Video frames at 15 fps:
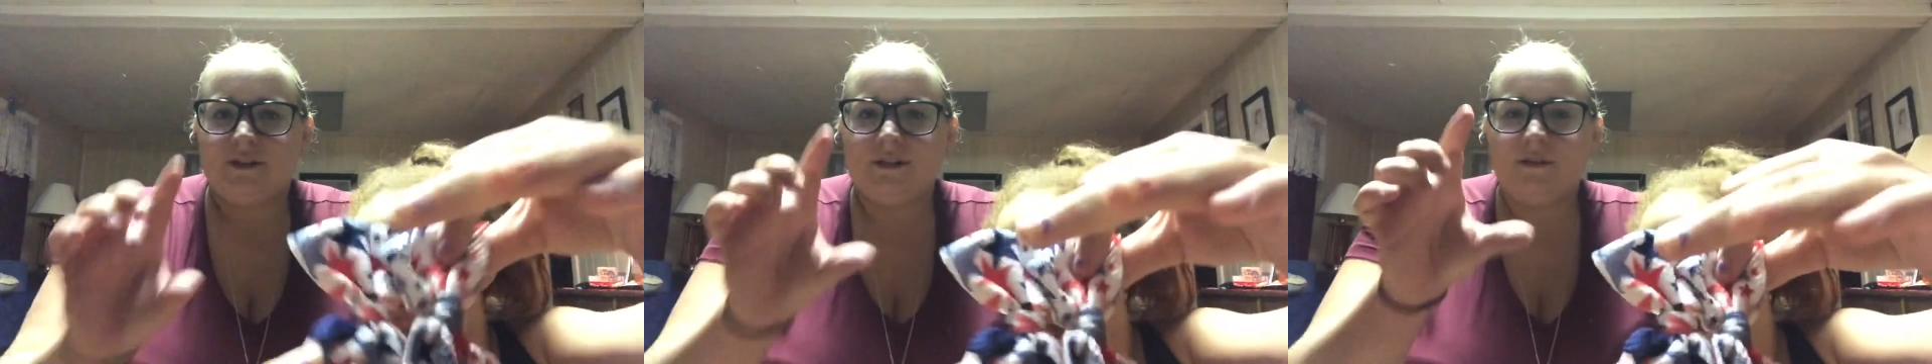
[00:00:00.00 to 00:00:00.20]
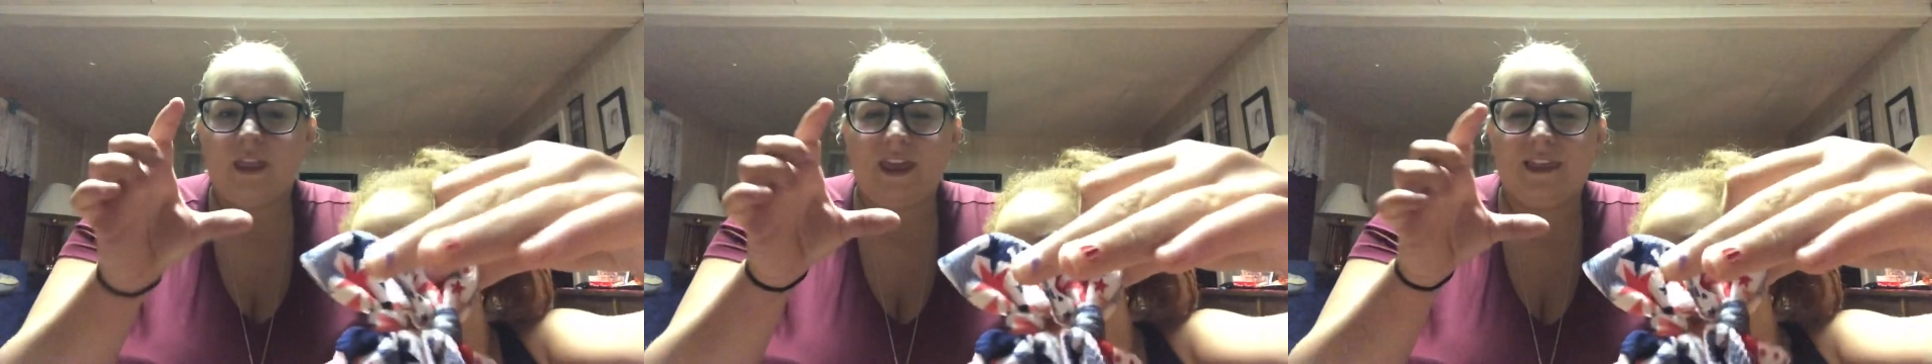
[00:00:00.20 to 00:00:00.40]

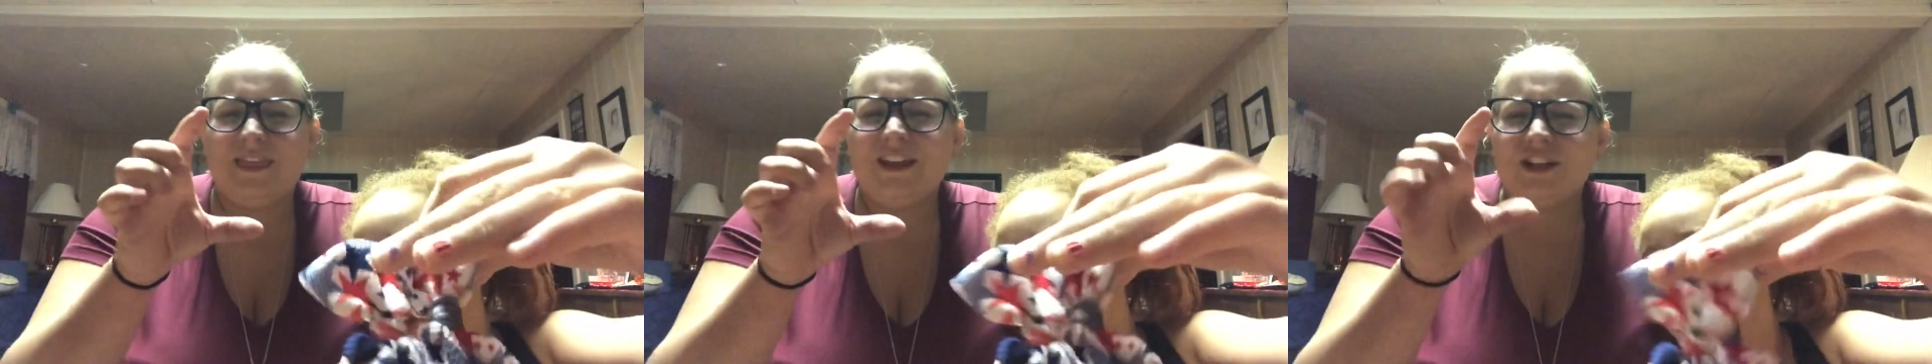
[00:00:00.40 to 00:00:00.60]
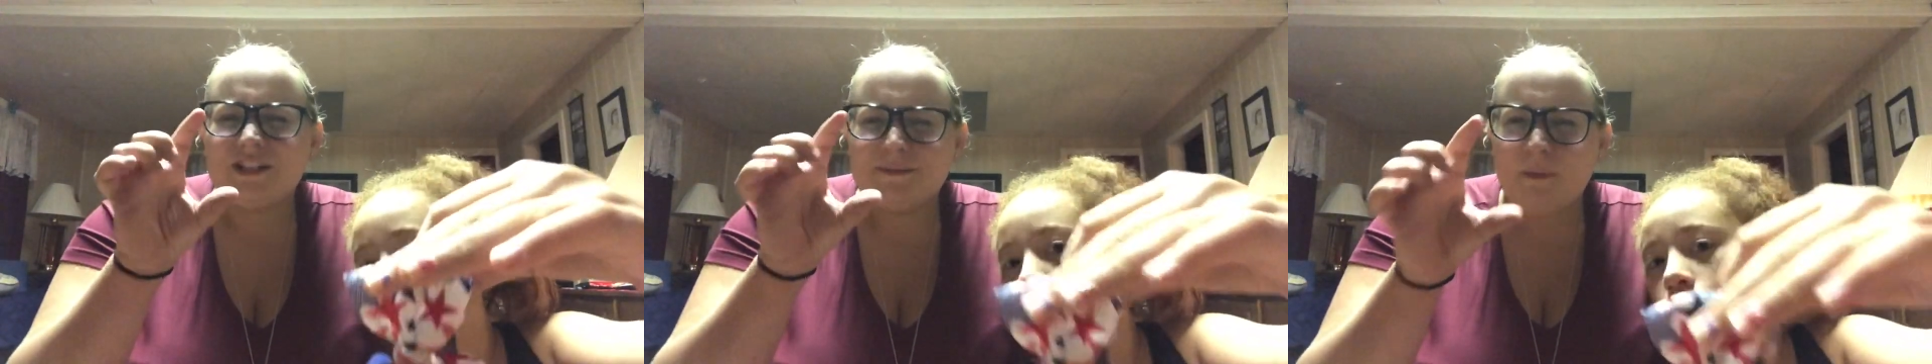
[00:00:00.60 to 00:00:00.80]
like
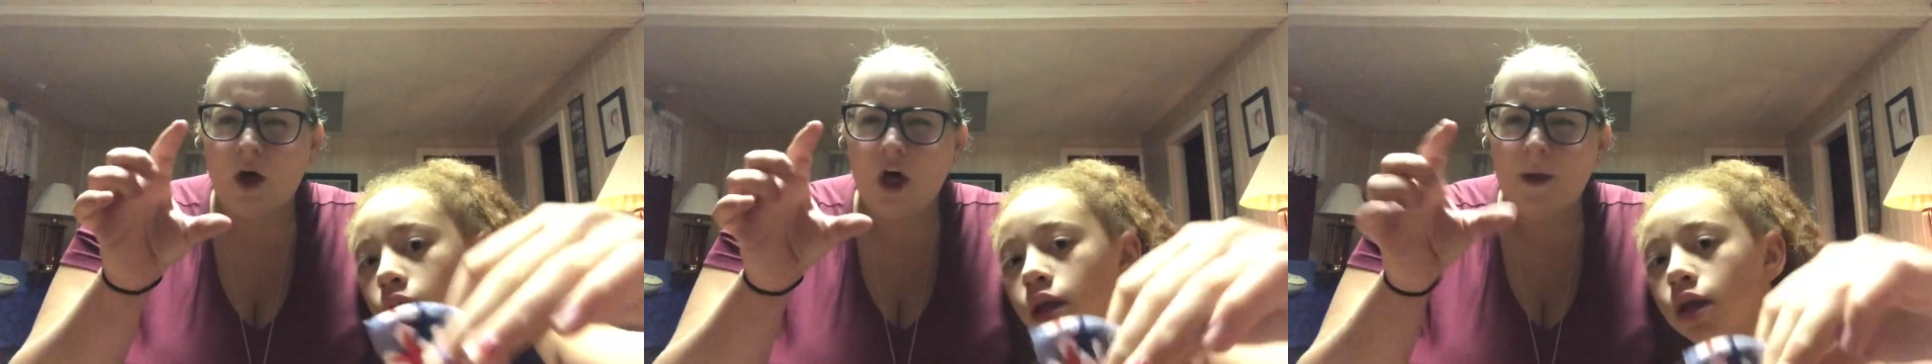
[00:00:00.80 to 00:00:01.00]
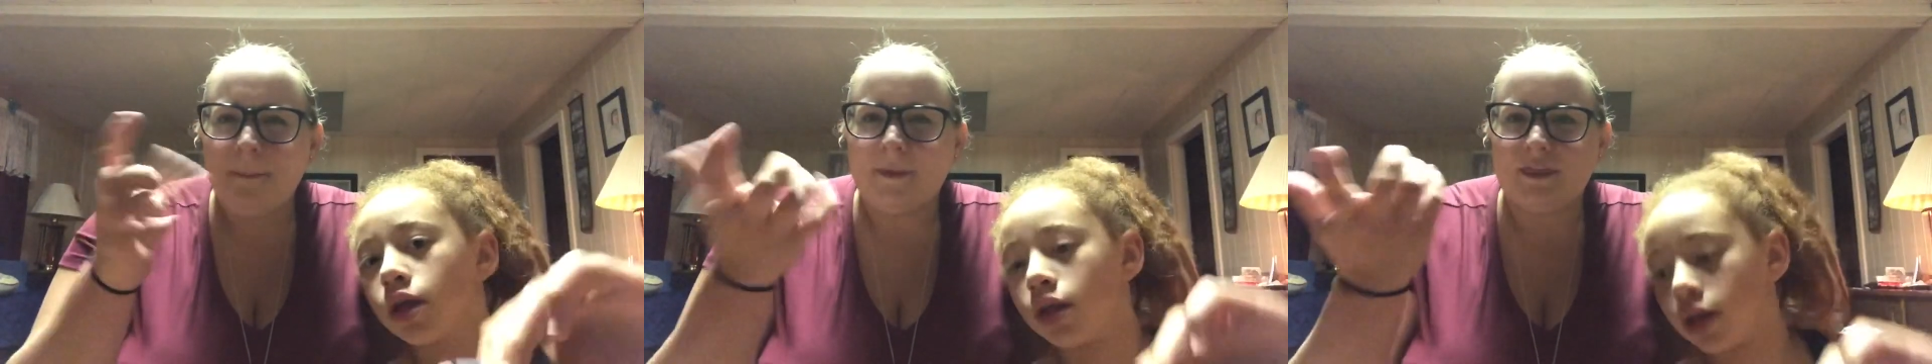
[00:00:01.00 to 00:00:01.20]
they're
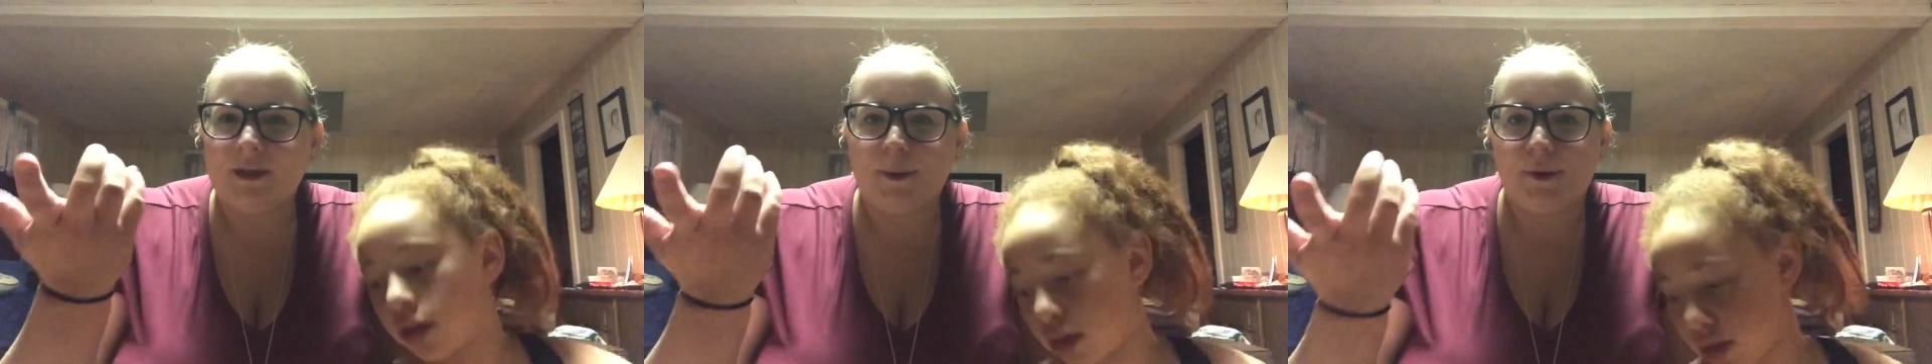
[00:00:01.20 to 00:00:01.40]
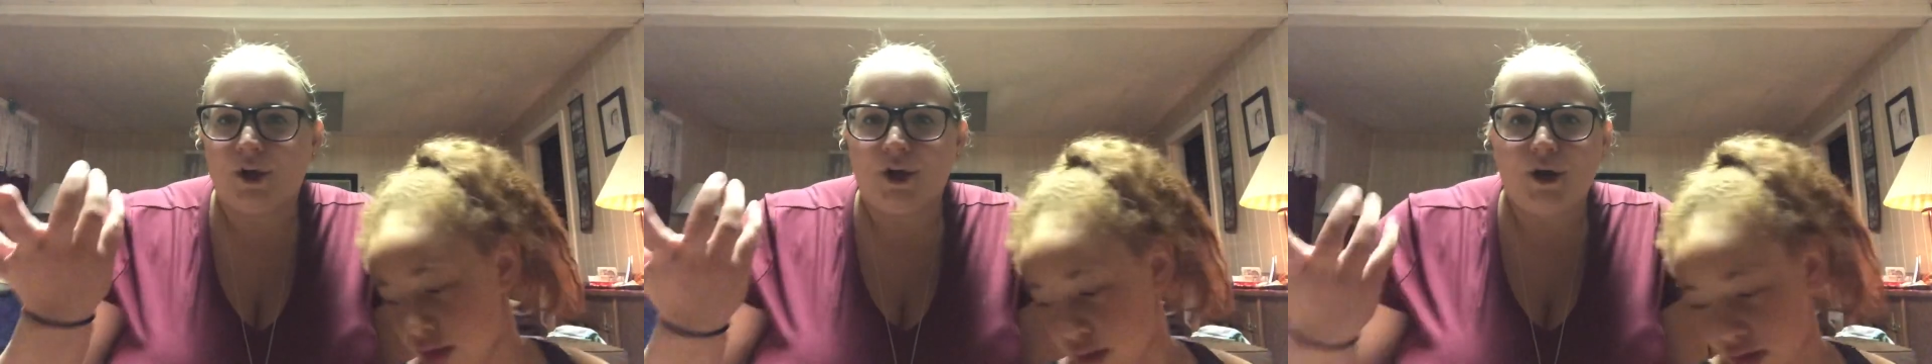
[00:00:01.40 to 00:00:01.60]
small but
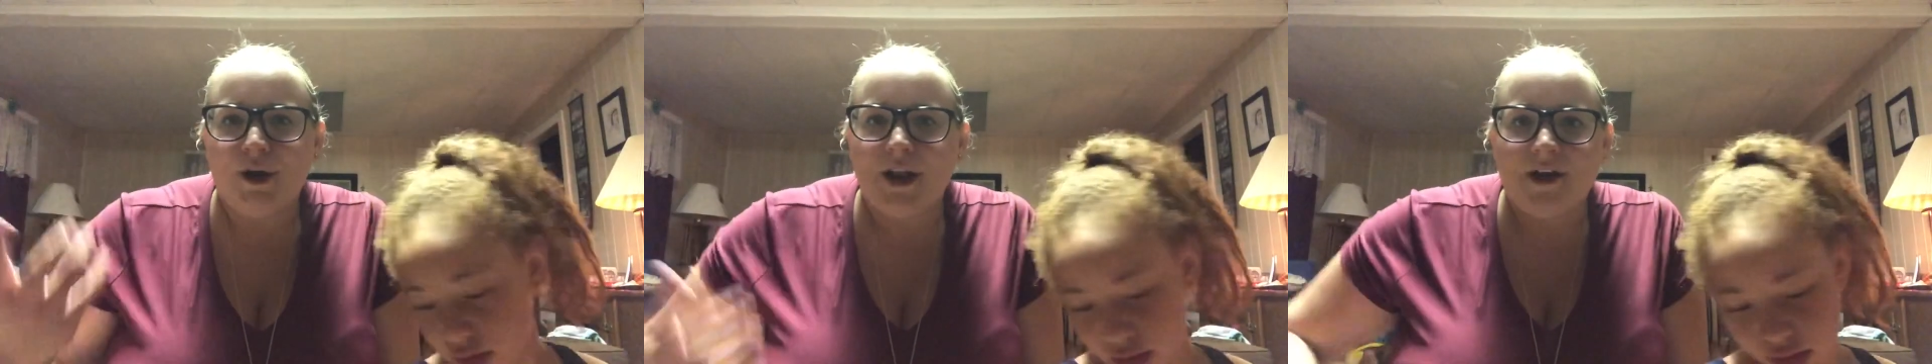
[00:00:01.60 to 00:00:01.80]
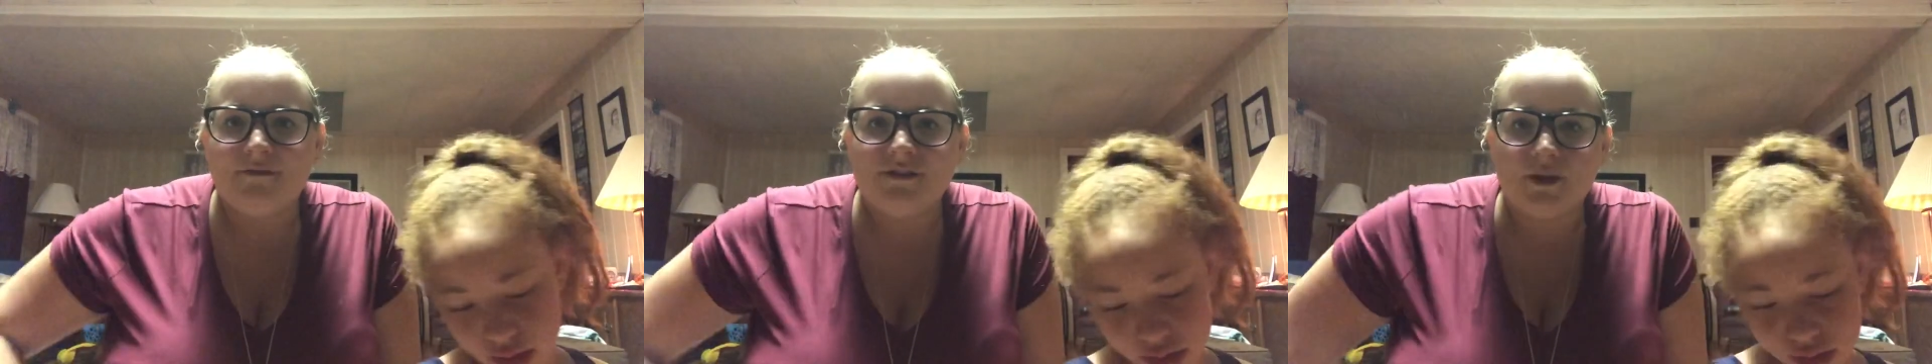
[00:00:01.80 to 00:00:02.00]
they're good
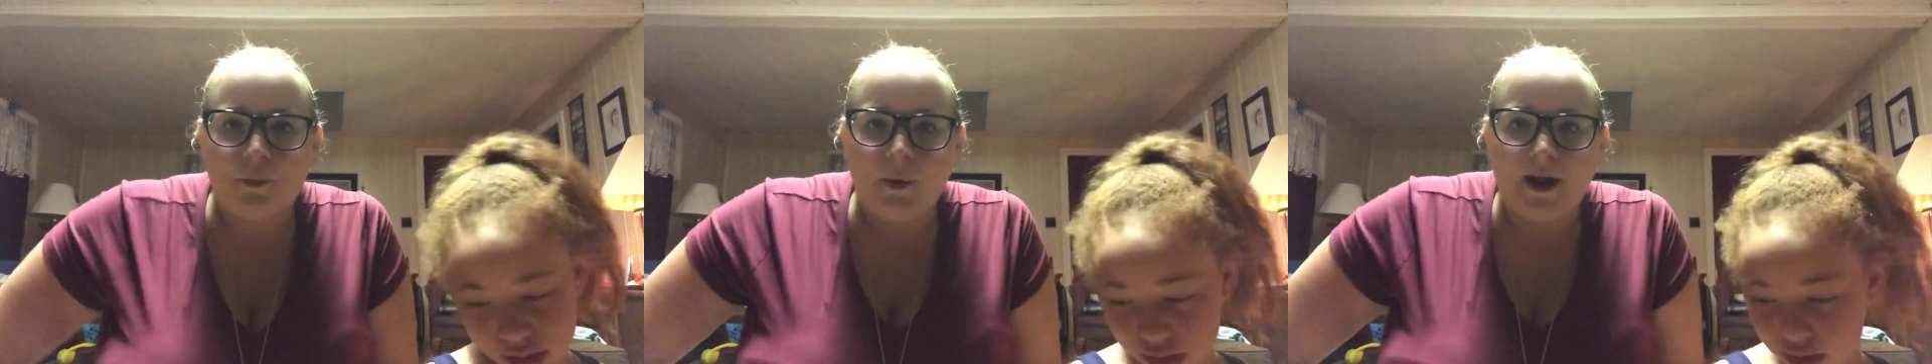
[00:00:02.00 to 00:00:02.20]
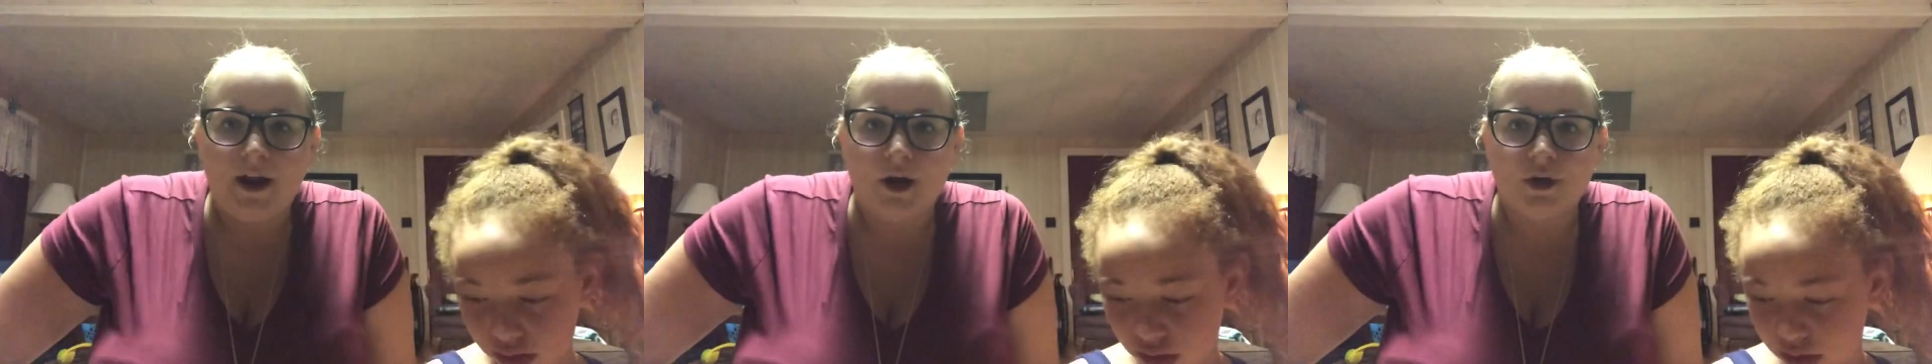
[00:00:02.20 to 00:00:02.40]
enough to
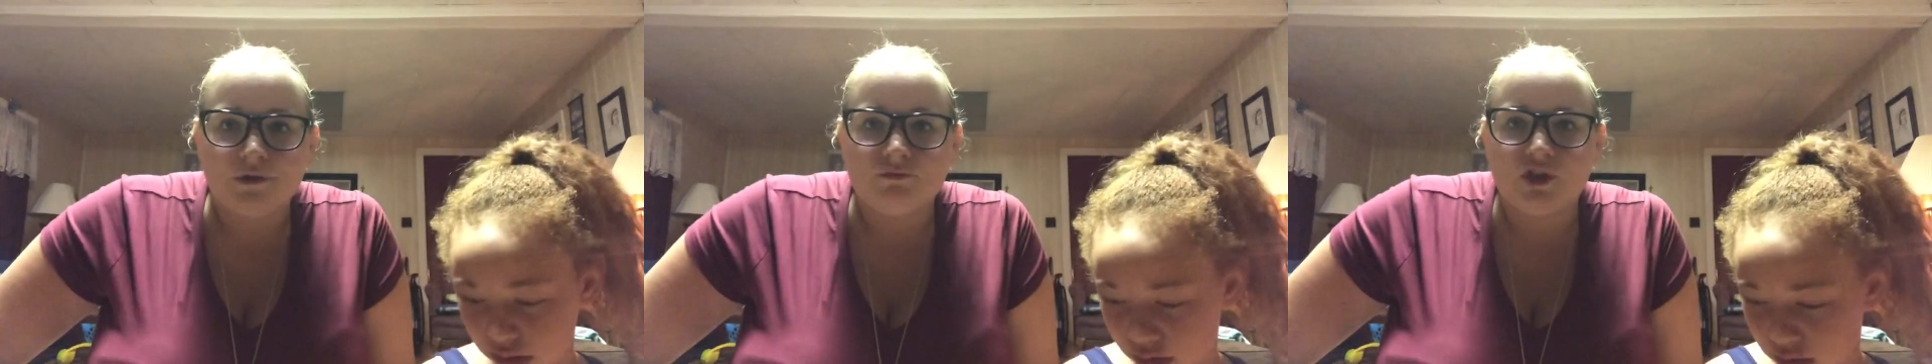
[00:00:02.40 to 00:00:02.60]
wear